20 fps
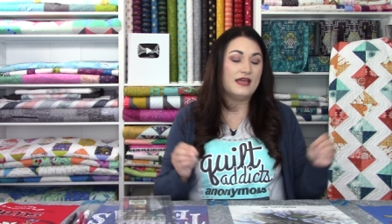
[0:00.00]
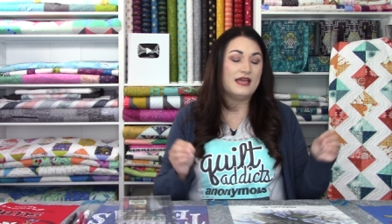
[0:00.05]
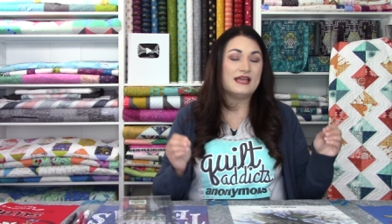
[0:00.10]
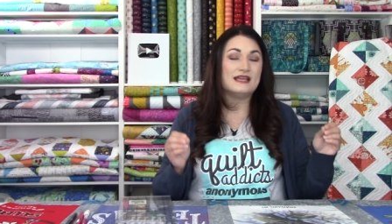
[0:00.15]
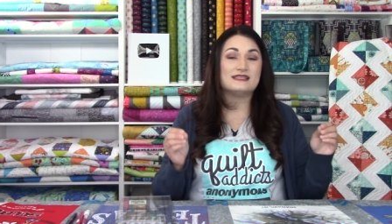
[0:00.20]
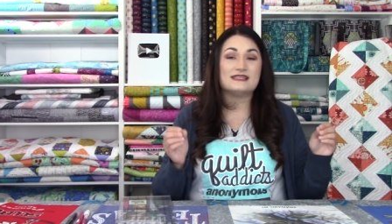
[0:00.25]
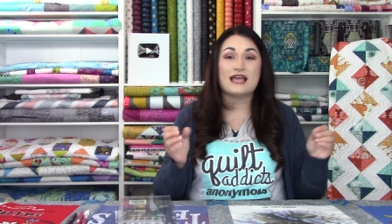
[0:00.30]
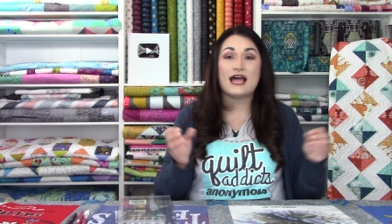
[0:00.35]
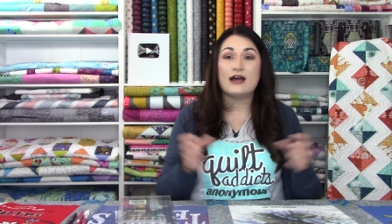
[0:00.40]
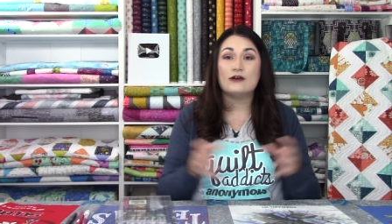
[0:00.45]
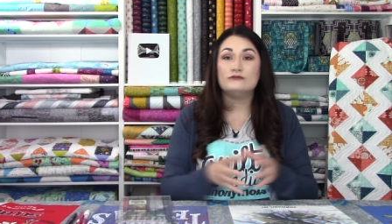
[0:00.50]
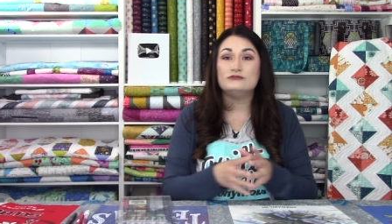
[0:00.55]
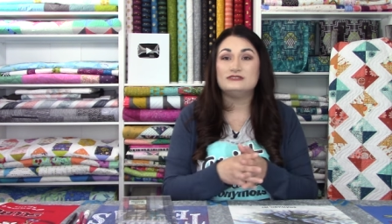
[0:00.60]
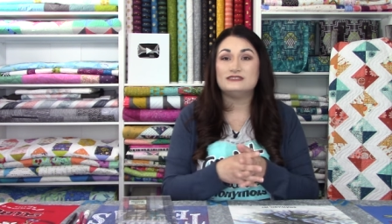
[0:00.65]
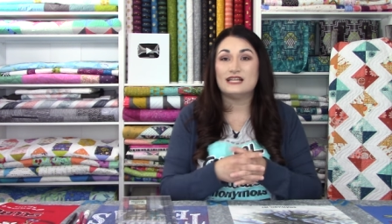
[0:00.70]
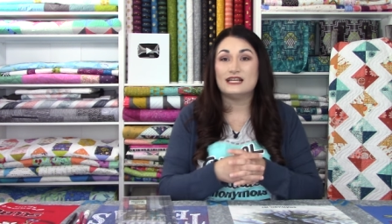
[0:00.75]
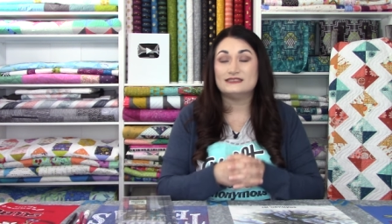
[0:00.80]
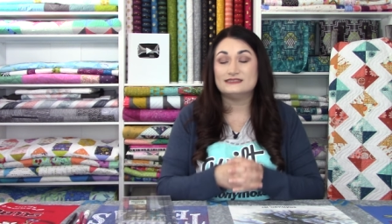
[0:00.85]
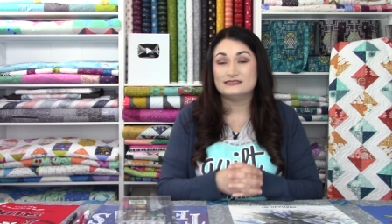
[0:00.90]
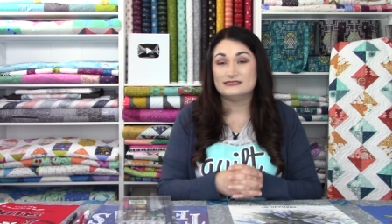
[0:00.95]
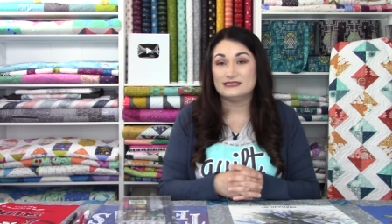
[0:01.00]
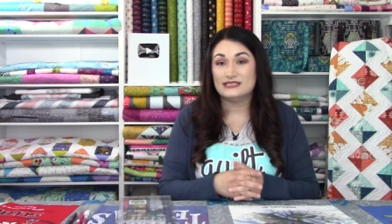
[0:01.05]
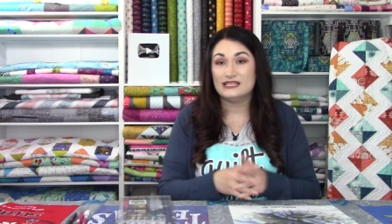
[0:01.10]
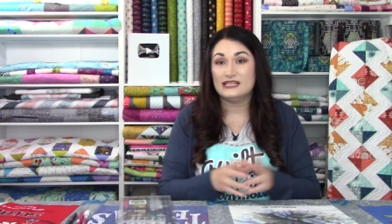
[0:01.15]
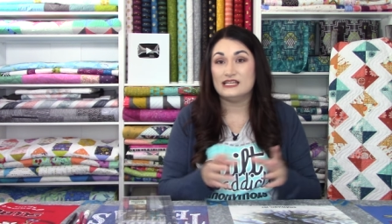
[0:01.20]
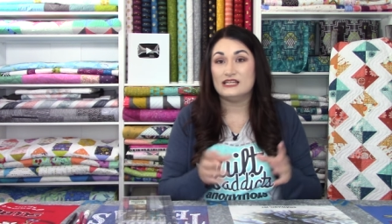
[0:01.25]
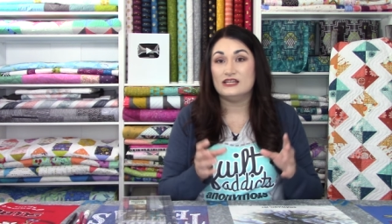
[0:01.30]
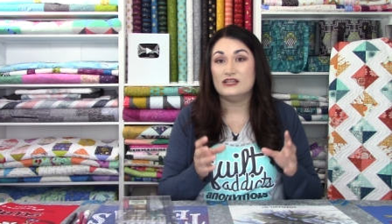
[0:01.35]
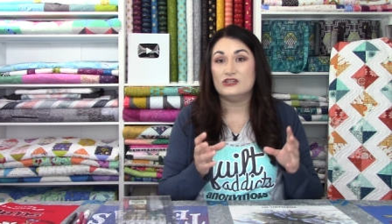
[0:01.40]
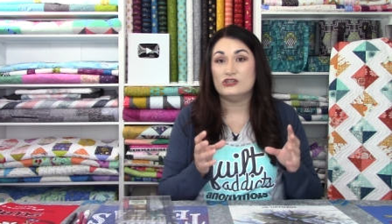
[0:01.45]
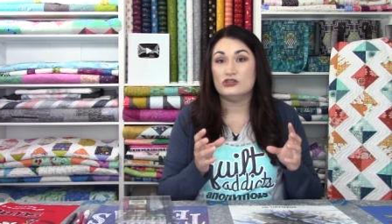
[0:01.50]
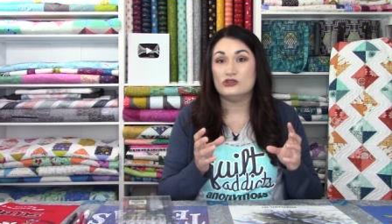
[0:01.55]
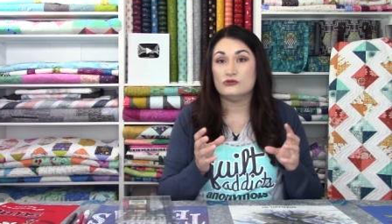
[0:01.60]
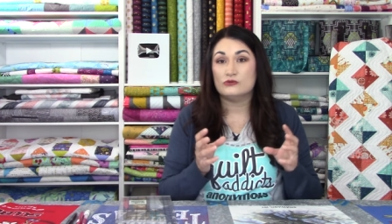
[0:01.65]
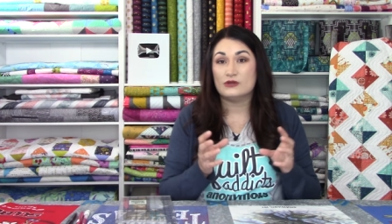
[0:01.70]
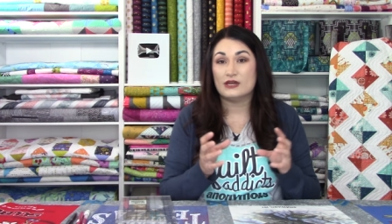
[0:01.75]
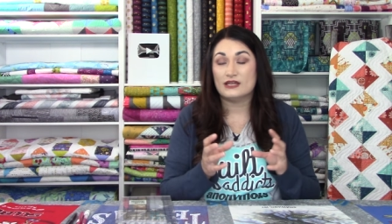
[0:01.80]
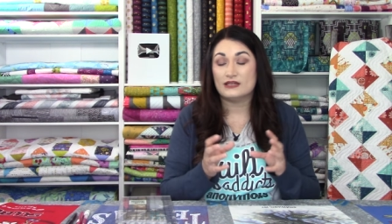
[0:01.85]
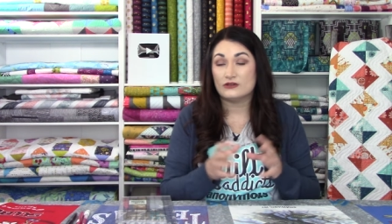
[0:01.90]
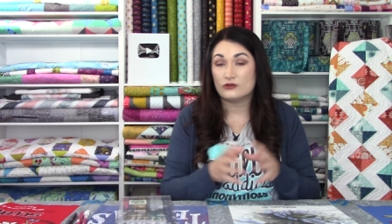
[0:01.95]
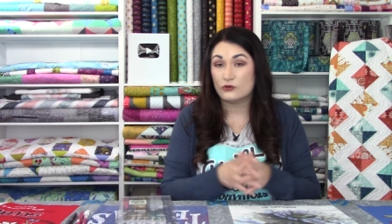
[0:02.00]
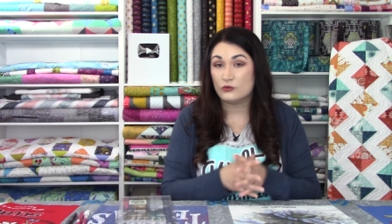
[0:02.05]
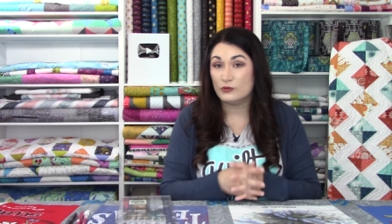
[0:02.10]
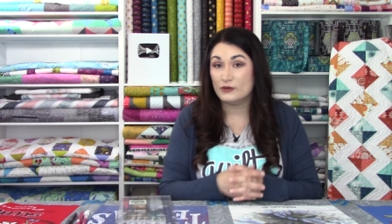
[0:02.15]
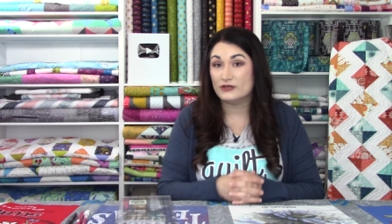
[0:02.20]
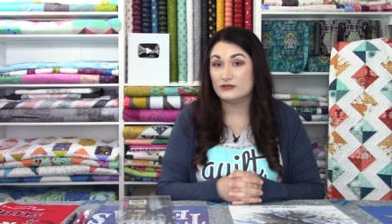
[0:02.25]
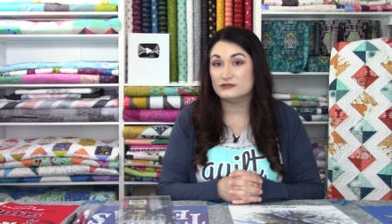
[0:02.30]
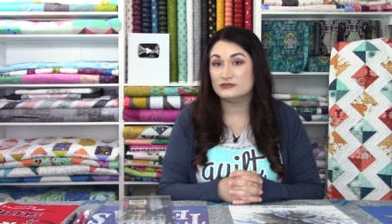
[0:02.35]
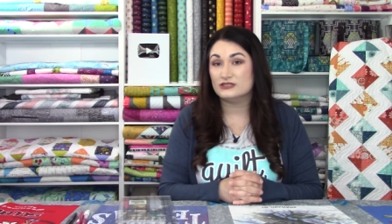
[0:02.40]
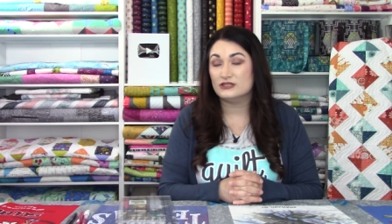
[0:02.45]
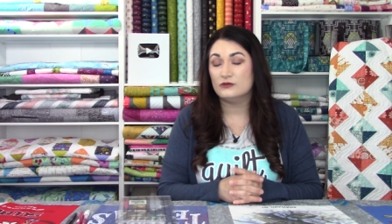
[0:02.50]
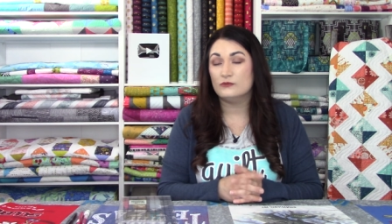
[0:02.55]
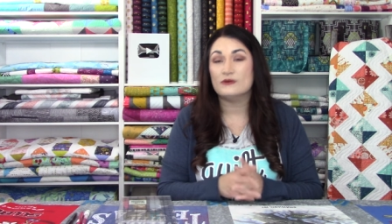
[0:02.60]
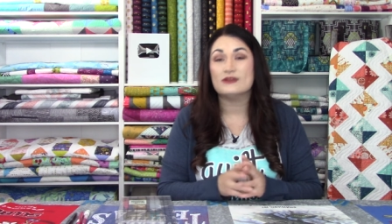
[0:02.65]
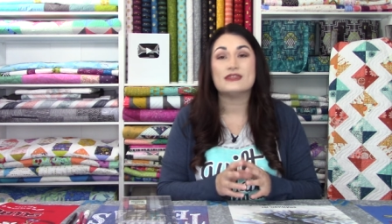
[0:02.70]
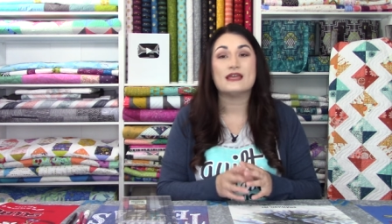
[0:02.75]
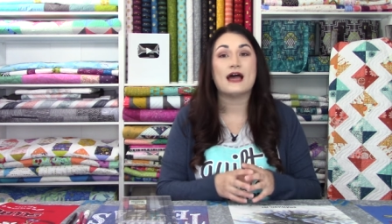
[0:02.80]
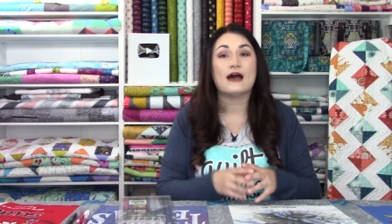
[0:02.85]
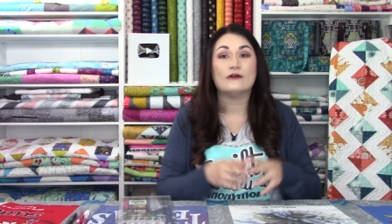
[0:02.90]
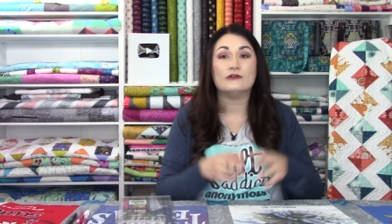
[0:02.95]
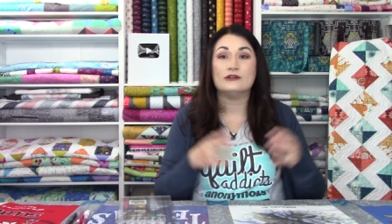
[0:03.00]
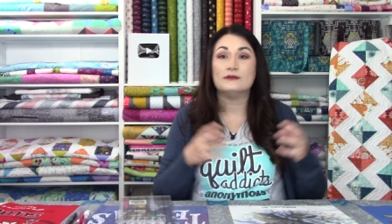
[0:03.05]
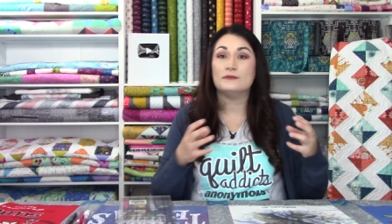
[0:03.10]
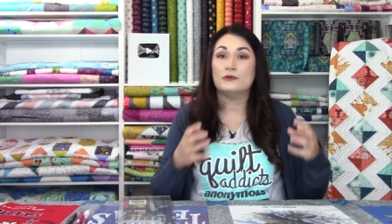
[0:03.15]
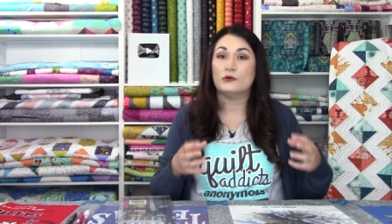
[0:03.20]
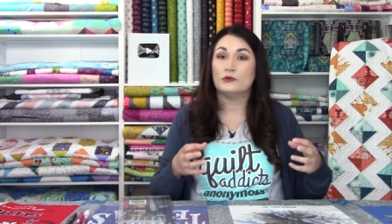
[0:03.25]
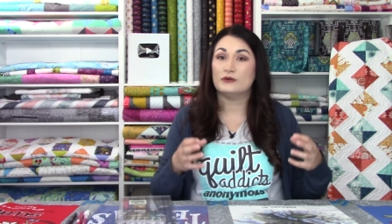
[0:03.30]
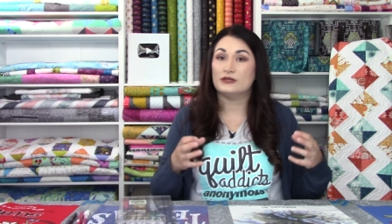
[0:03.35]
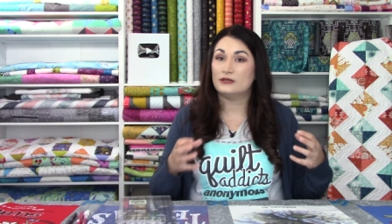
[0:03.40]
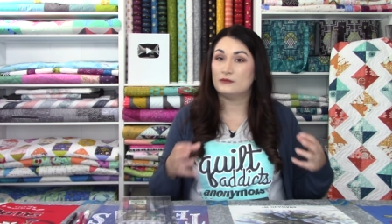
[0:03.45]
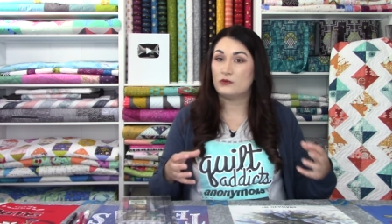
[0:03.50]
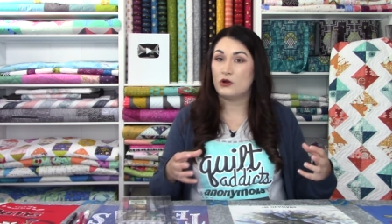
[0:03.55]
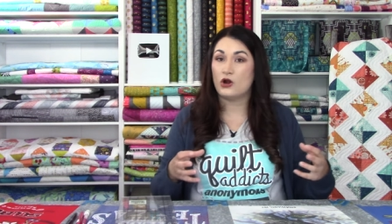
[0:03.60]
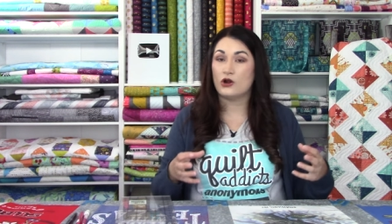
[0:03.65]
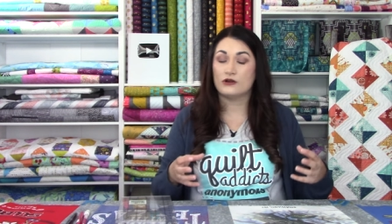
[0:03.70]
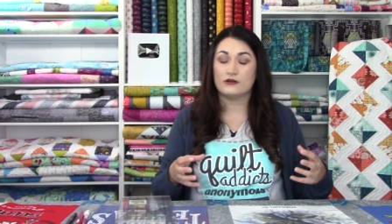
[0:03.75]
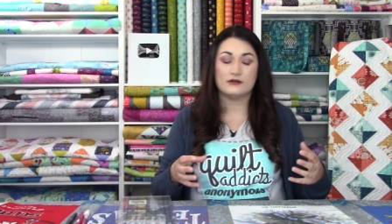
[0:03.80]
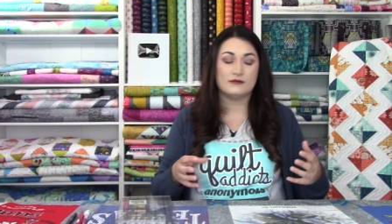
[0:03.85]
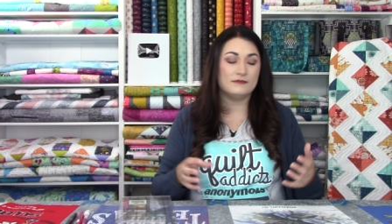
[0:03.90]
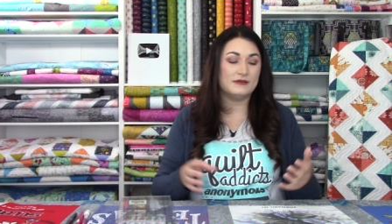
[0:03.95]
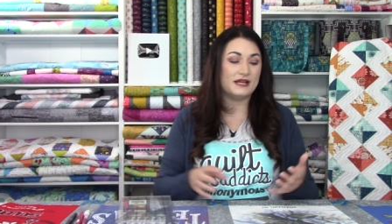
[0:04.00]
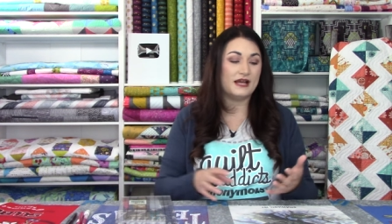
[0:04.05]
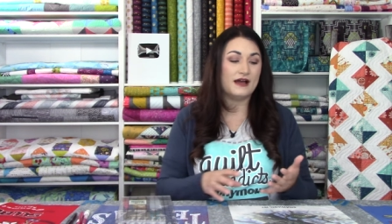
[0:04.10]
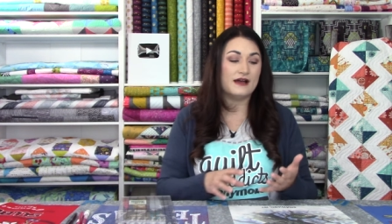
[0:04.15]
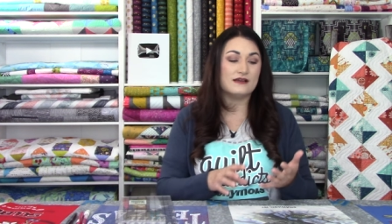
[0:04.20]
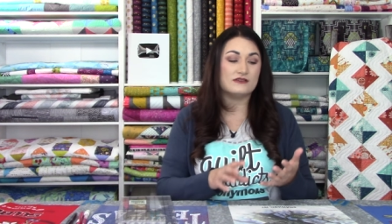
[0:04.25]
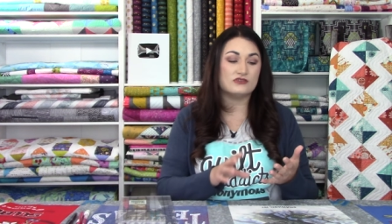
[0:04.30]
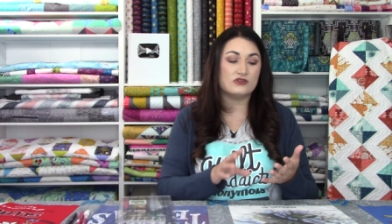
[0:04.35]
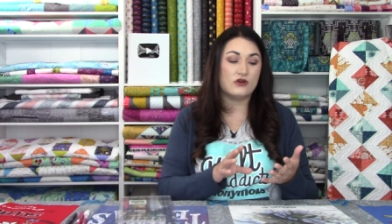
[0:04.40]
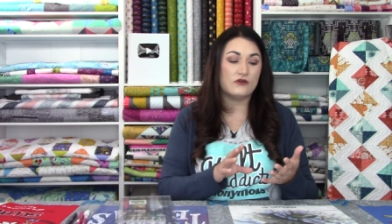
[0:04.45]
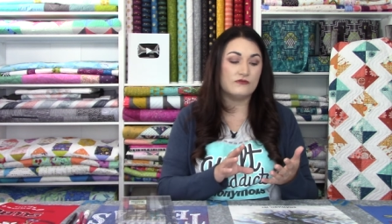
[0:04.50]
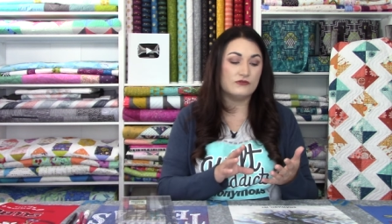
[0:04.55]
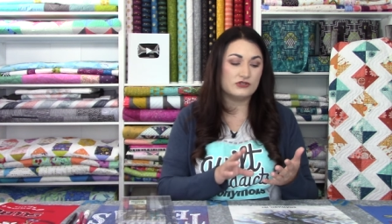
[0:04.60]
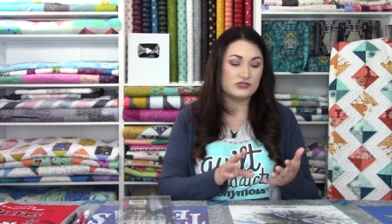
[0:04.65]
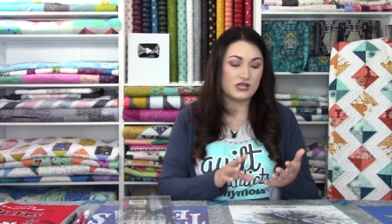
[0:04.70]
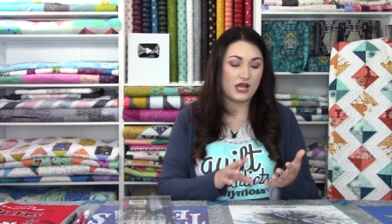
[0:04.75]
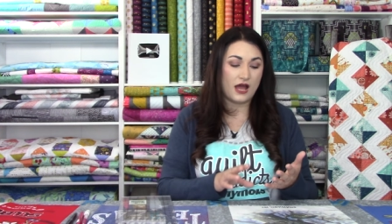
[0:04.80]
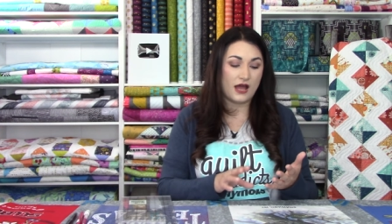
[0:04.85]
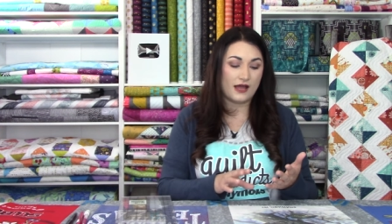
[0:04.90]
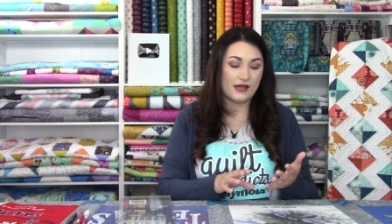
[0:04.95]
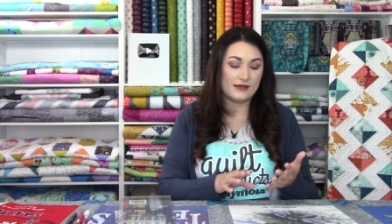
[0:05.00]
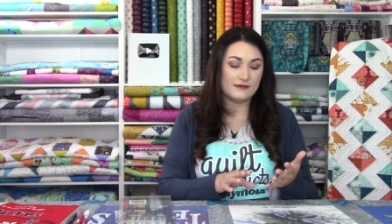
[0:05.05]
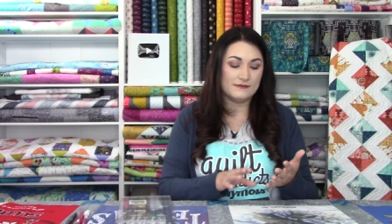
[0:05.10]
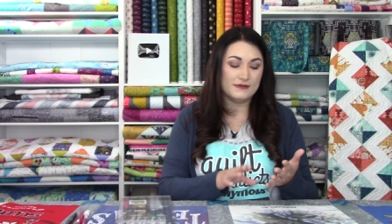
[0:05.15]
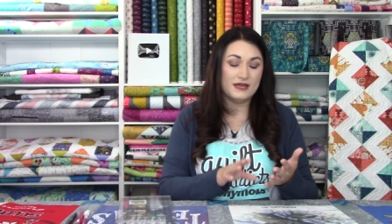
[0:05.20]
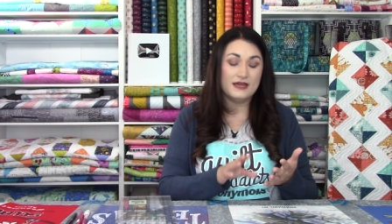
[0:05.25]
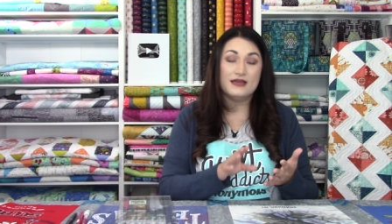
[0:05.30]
is how densely you can quilt without it pulling apart. Because over time,